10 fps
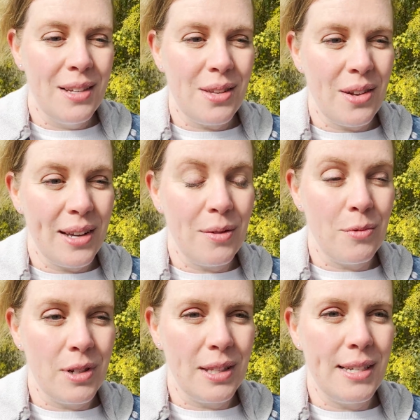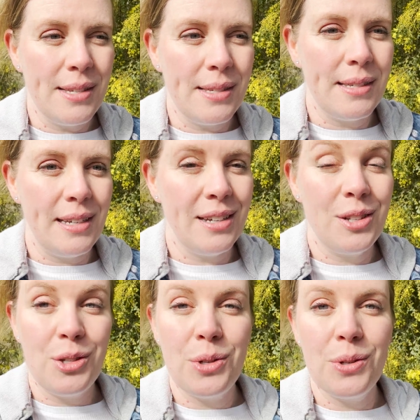so that I can really
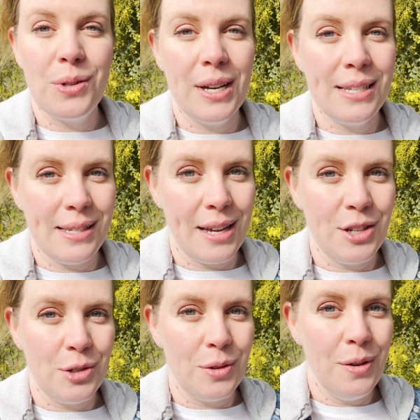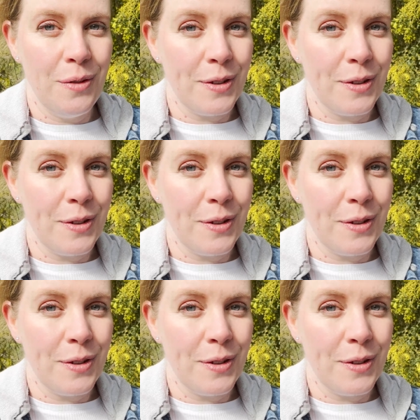stick to a schedule for